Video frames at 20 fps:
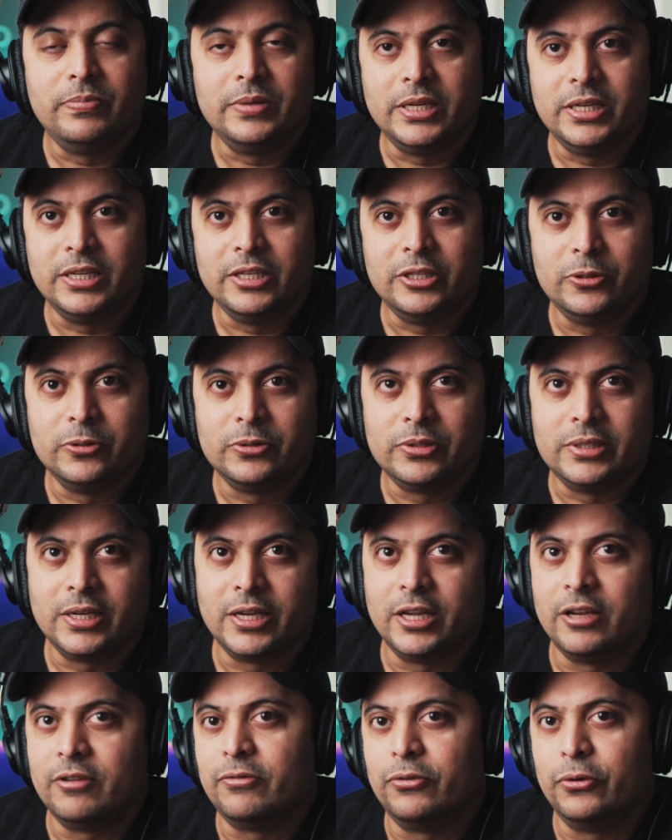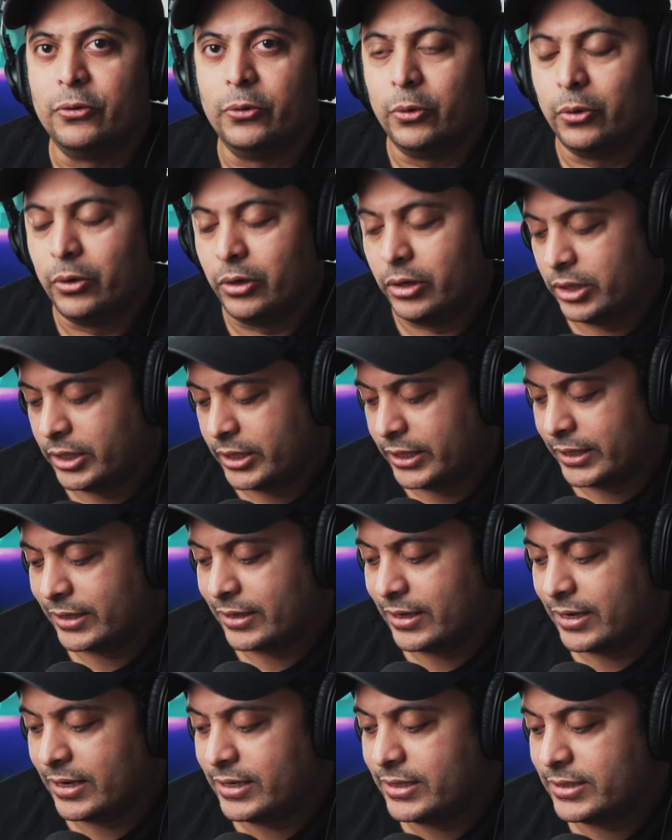been using it for at
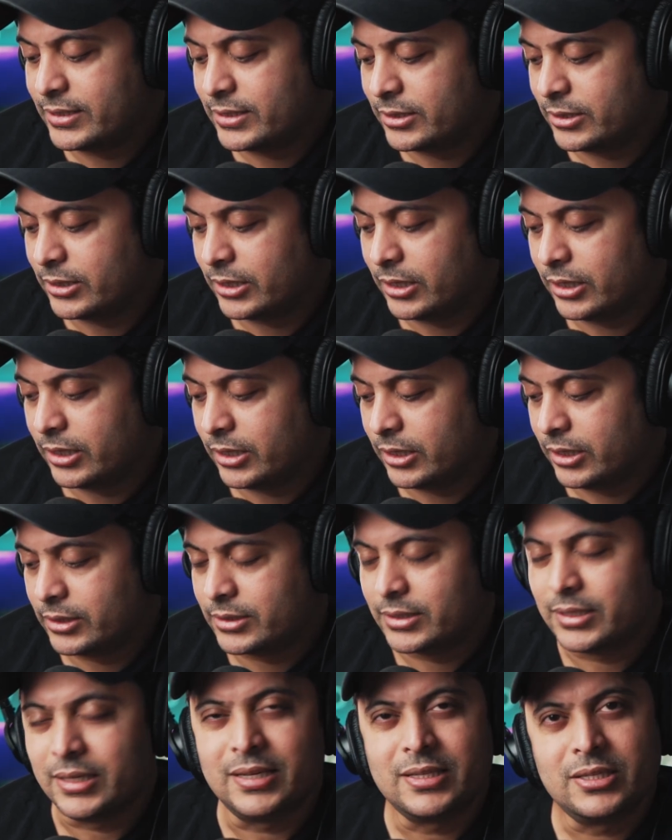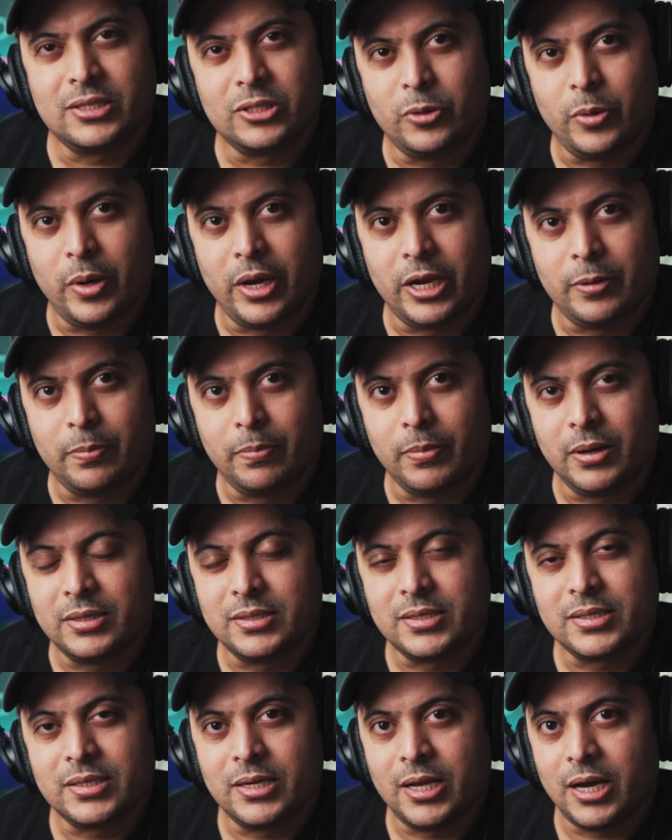least 6 to 8
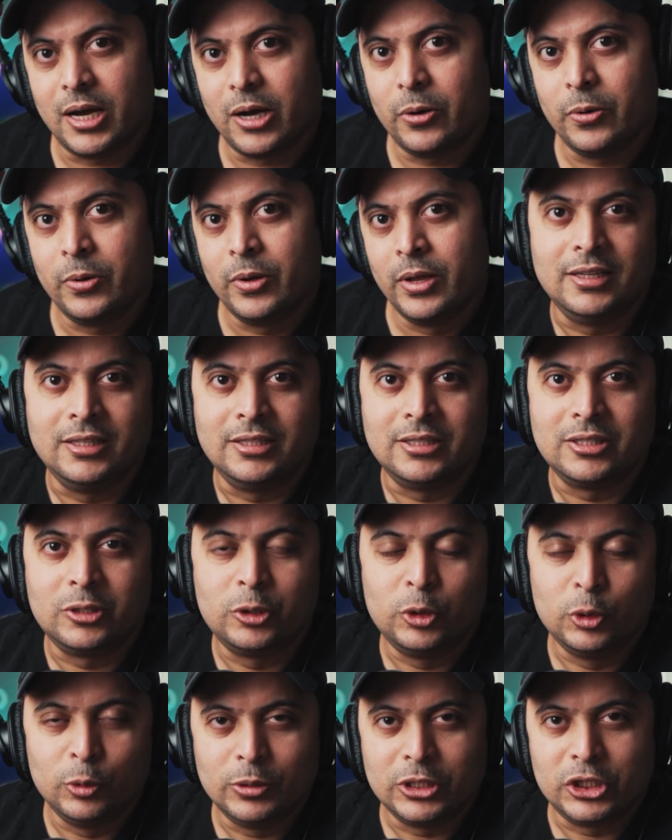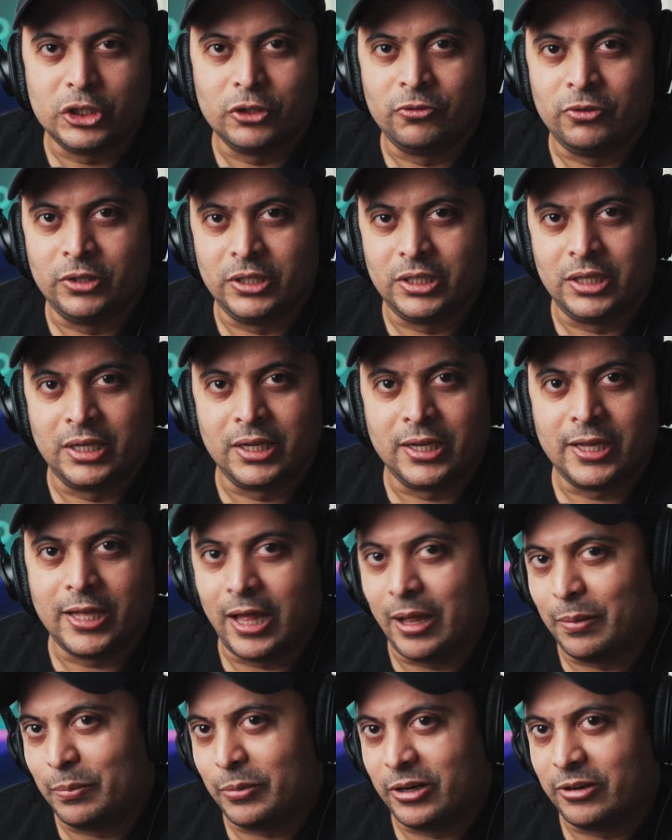months now. It's too much of a
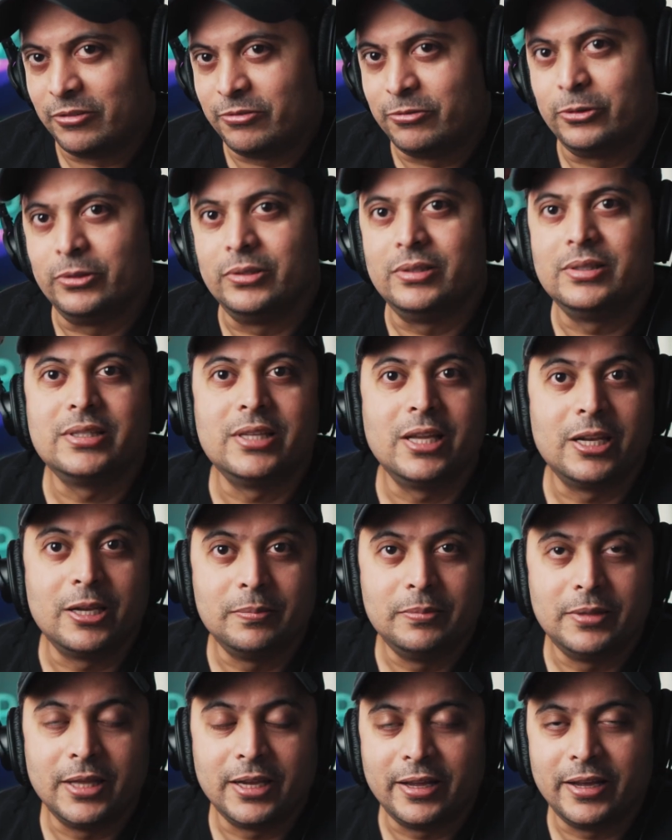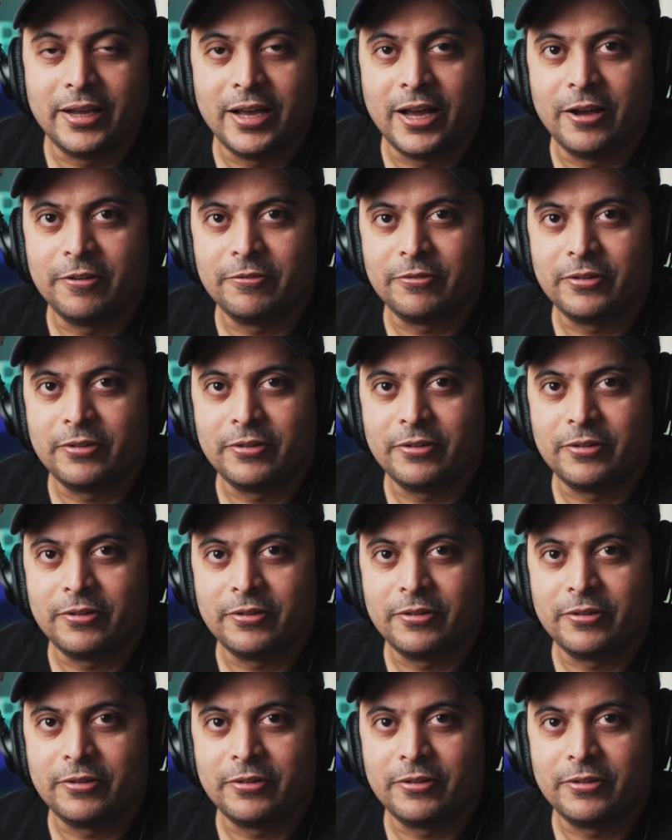camera for the setup that I have